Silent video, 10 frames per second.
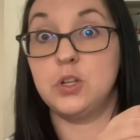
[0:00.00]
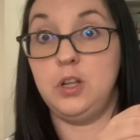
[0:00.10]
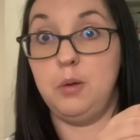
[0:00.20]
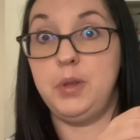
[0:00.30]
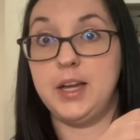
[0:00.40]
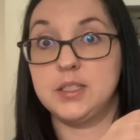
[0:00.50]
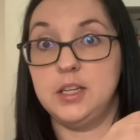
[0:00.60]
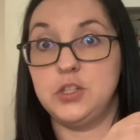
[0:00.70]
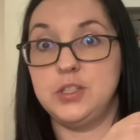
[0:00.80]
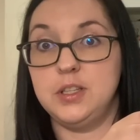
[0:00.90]
a lot of black
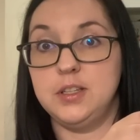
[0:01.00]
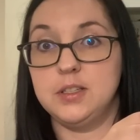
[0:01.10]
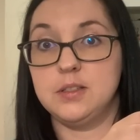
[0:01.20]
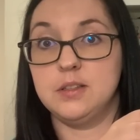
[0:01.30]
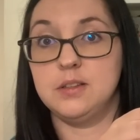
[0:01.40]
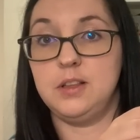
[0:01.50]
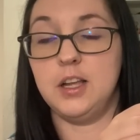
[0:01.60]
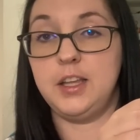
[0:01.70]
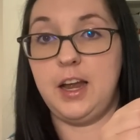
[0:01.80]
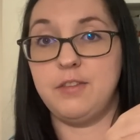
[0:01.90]
stitches in this.
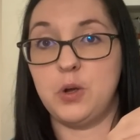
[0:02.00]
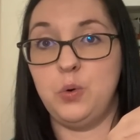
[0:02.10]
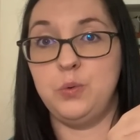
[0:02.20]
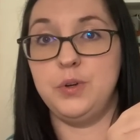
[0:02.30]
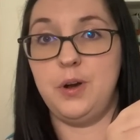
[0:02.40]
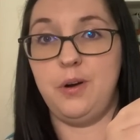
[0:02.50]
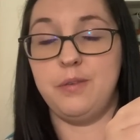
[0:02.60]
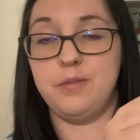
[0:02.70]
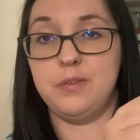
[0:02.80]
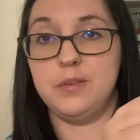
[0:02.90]
Luckily I have a cone off
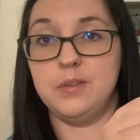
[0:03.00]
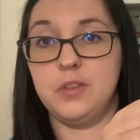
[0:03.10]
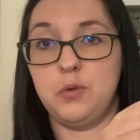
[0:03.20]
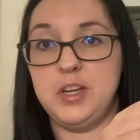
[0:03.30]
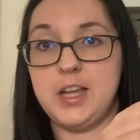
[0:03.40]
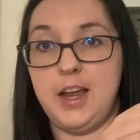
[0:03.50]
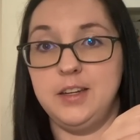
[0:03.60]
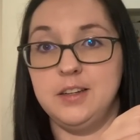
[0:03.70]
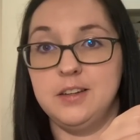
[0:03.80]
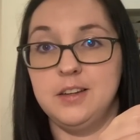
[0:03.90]
three ten,
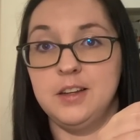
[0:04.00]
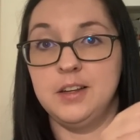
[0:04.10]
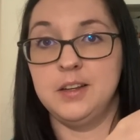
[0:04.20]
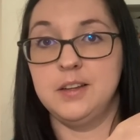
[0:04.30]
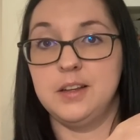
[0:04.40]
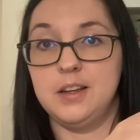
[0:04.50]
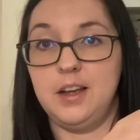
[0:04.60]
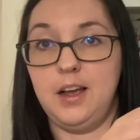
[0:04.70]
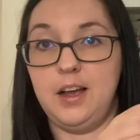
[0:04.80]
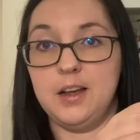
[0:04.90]

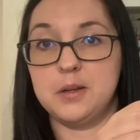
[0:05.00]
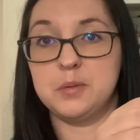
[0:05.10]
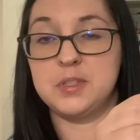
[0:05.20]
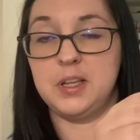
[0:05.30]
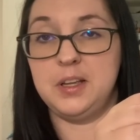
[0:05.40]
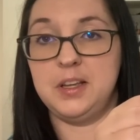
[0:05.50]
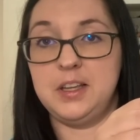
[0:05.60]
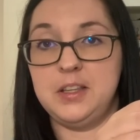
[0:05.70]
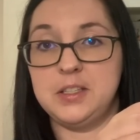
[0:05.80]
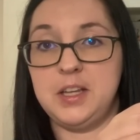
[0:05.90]
so
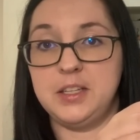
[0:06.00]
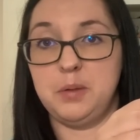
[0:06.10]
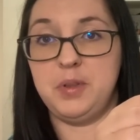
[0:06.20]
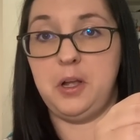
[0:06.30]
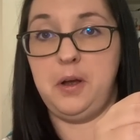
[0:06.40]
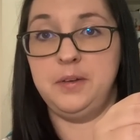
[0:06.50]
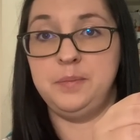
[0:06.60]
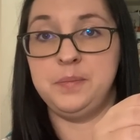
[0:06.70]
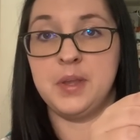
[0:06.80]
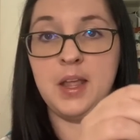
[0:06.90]
this takes up a lot.
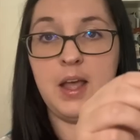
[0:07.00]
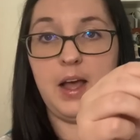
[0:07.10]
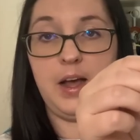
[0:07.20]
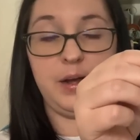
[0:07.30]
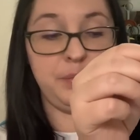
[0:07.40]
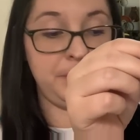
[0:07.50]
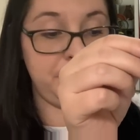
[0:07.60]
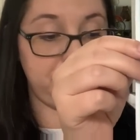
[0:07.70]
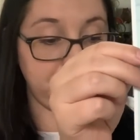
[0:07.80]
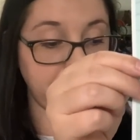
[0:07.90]
Um,
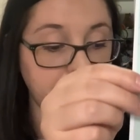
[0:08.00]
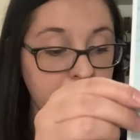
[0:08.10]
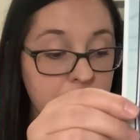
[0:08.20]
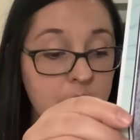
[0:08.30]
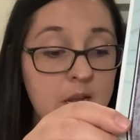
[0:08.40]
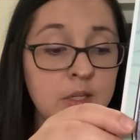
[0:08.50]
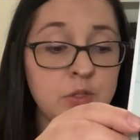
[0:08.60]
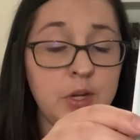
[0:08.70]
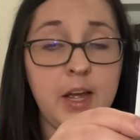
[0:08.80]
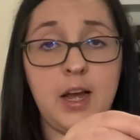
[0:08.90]
so
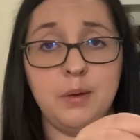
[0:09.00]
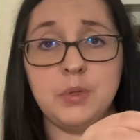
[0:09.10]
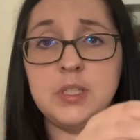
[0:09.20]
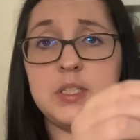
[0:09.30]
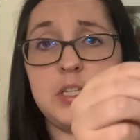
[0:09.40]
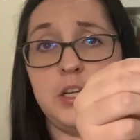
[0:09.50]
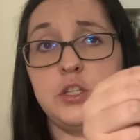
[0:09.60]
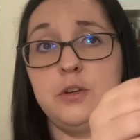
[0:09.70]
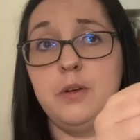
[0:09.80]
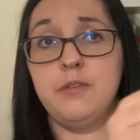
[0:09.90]
yeah, I'm going to
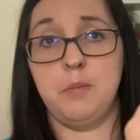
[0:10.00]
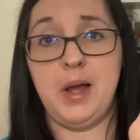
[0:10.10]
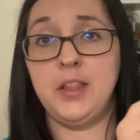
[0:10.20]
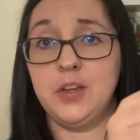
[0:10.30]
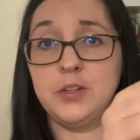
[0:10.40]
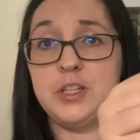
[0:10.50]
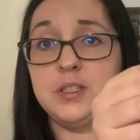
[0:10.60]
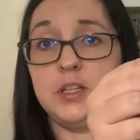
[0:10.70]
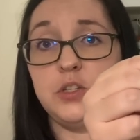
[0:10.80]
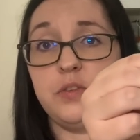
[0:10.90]
stitch for my thirteen
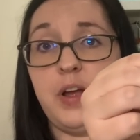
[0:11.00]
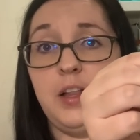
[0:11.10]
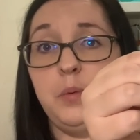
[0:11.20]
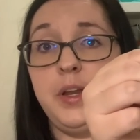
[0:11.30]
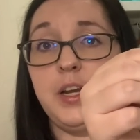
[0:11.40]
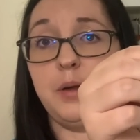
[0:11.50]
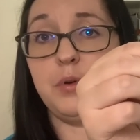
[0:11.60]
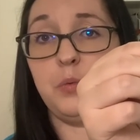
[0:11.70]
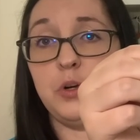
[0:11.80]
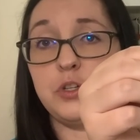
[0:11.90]
stitches of Halloween. I'm going
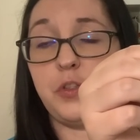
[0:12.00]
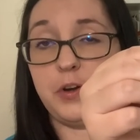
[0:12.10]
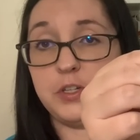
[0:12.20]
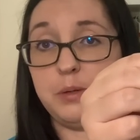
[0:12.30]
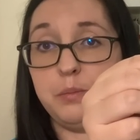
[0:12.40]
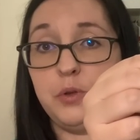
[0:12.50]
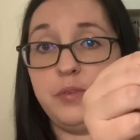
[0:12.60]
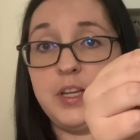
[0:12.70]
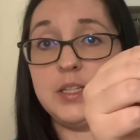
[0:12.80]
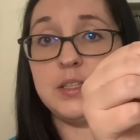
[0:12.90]
to watch thirteen
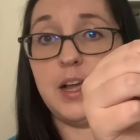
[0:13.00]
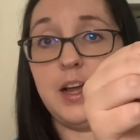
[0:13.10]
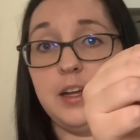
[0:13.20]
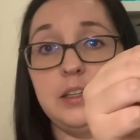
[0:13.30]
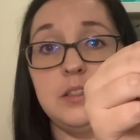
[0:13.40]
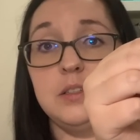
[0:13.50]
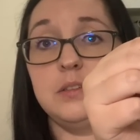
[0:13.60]
movies and